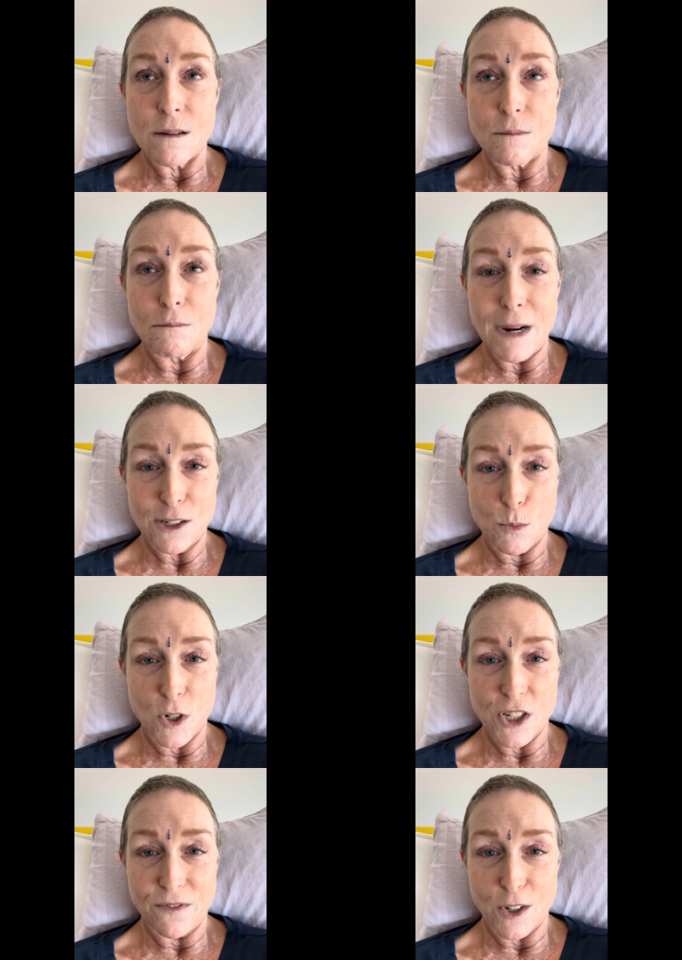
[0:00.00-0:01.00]
much more
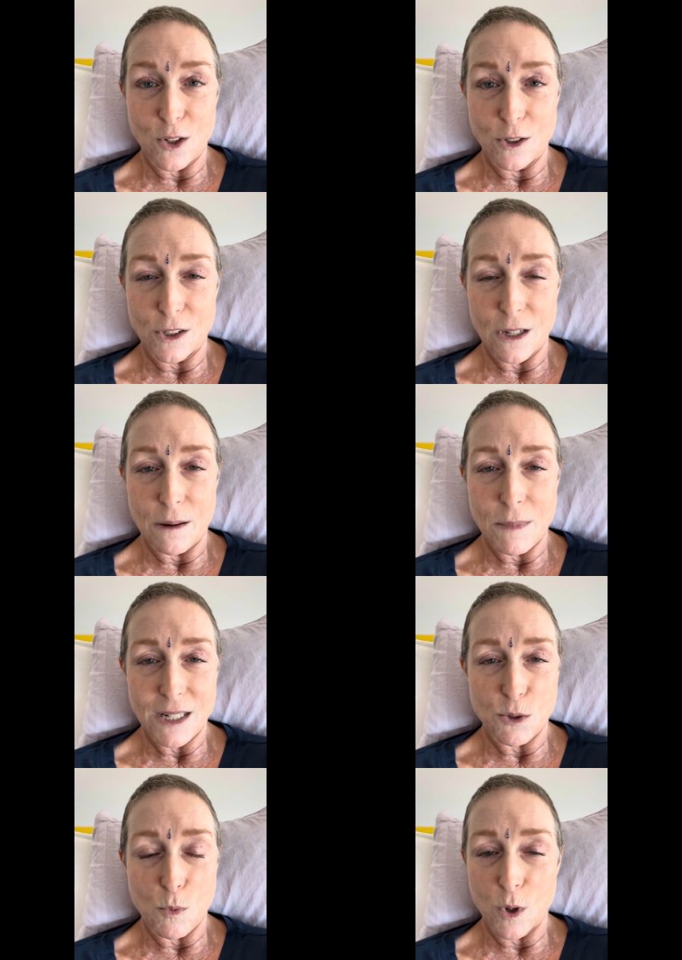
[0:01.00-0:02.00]
difficult,
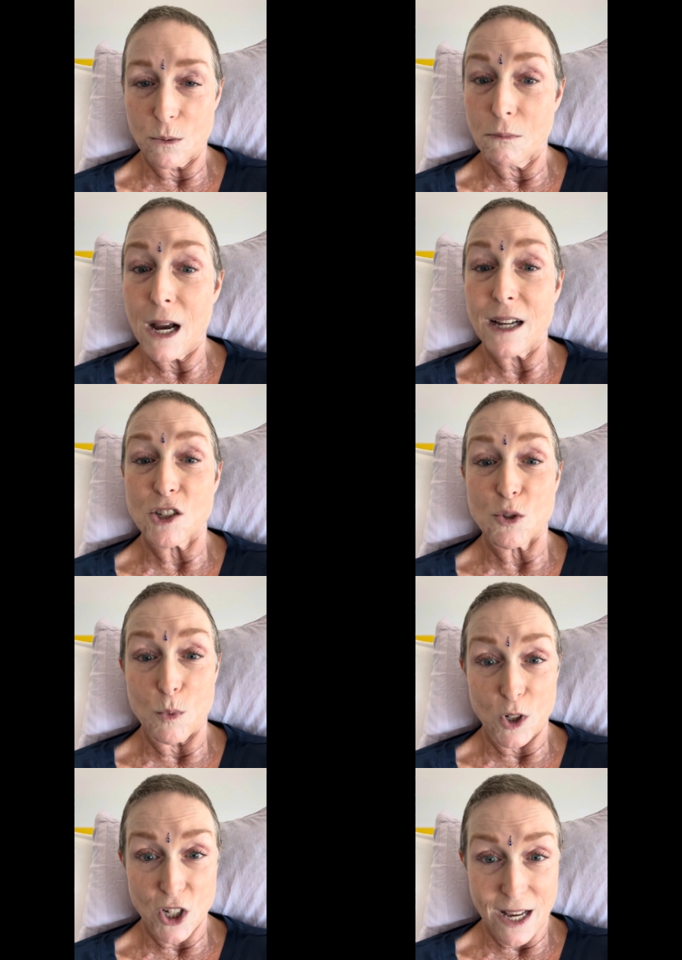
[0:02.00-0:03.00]
much
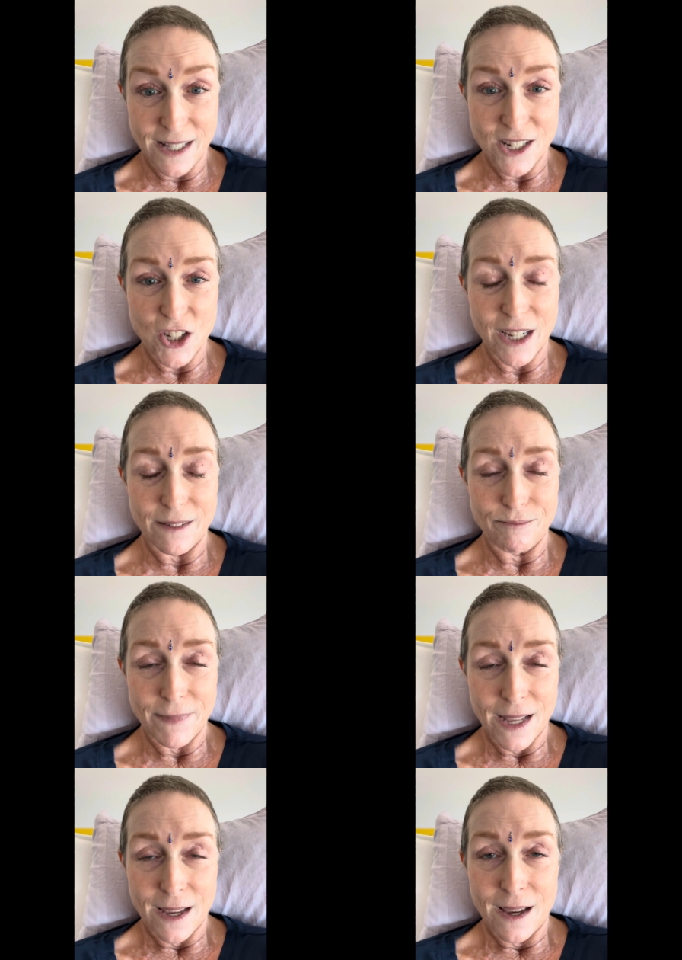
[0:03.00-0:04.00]
more challenging,
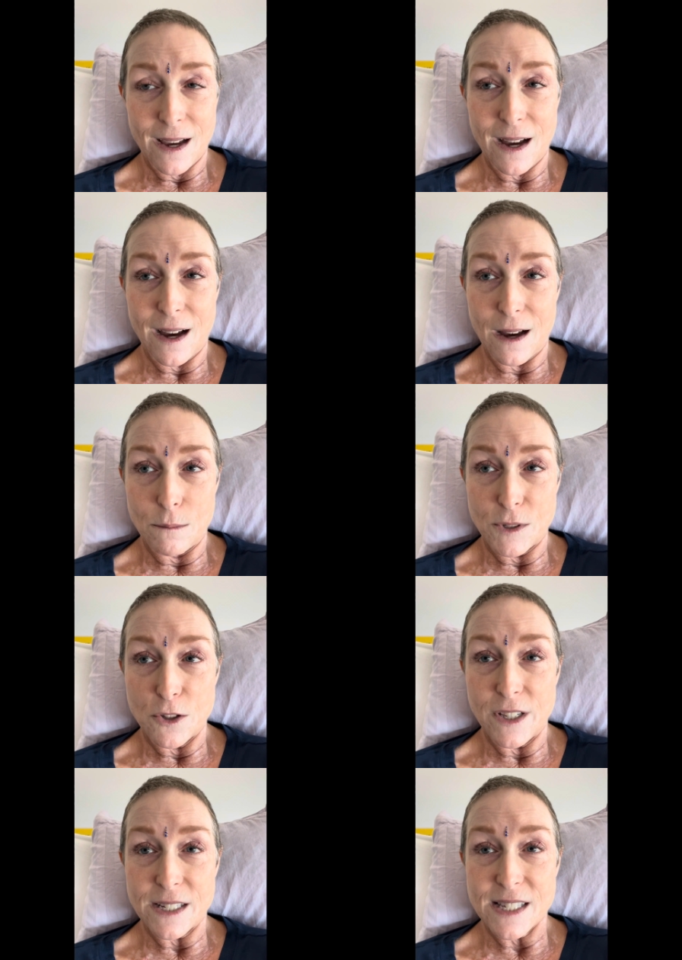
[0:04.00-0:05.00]
to
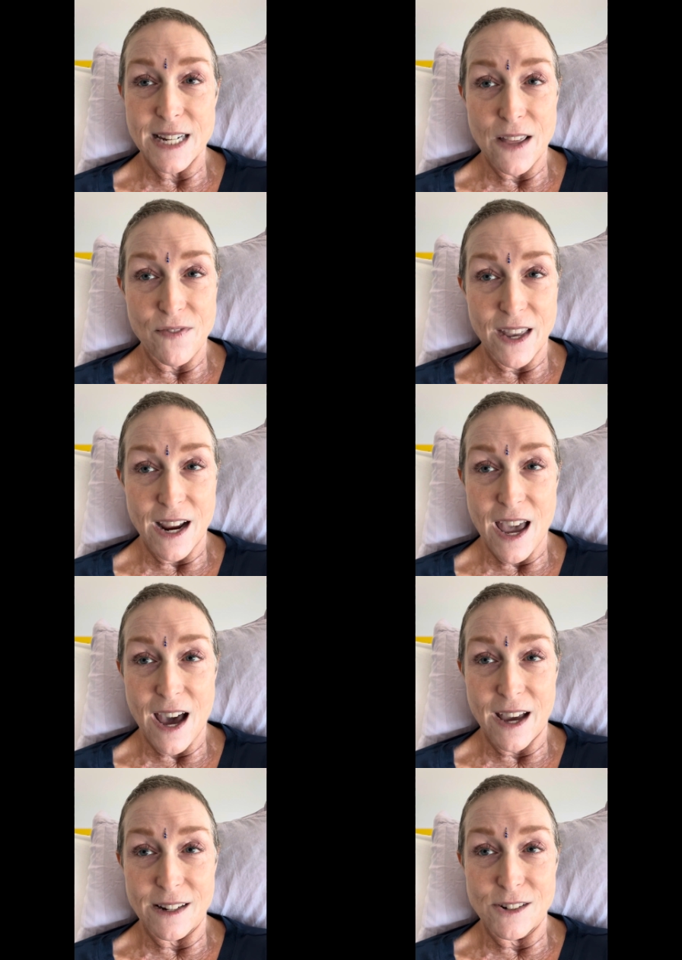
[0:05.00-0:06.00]
the extent that I
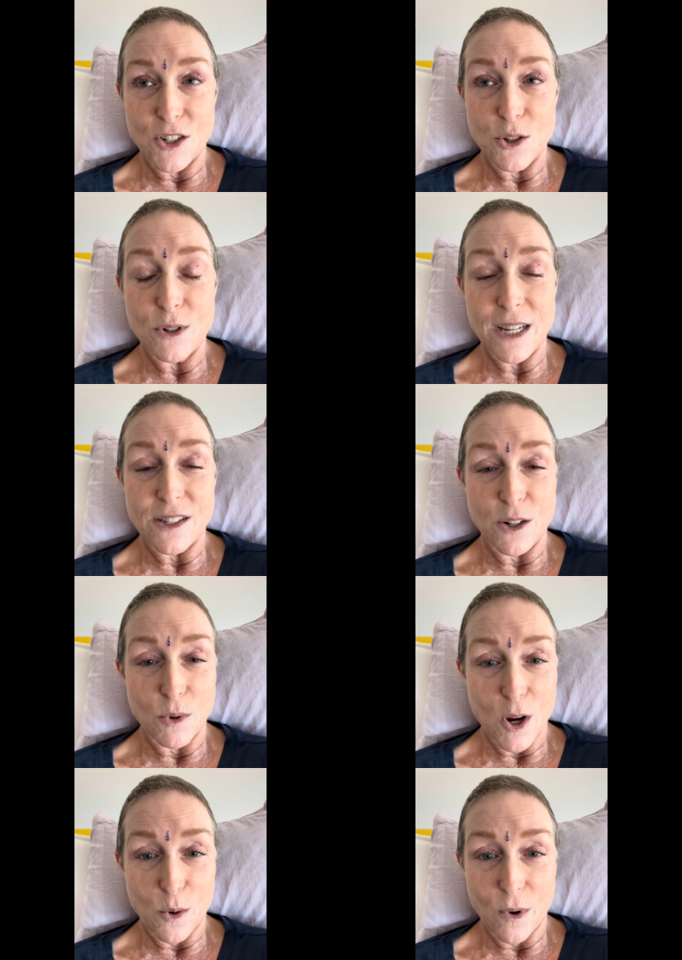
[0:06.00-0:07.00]
had 2 days in a
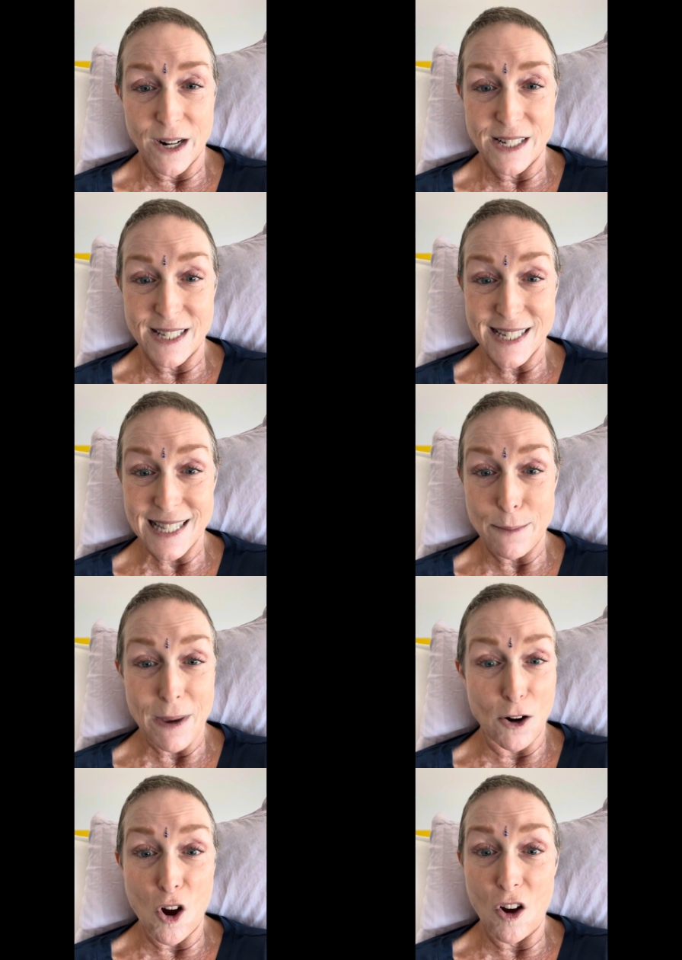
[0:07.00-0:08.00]
row where I didn't sleep
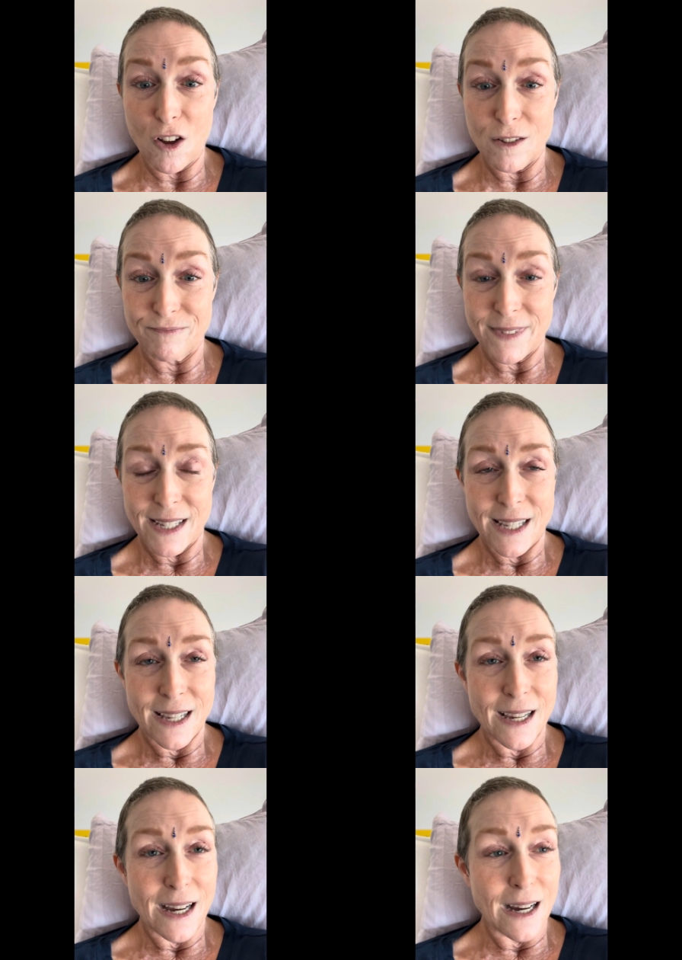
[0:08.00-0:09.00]
at all.
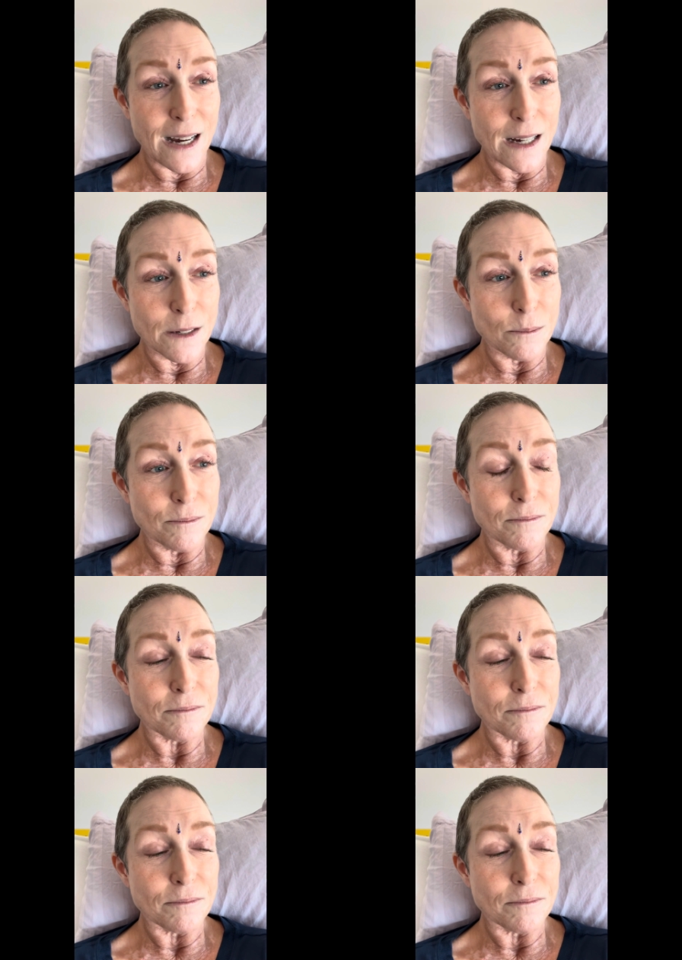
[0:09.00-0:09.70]
And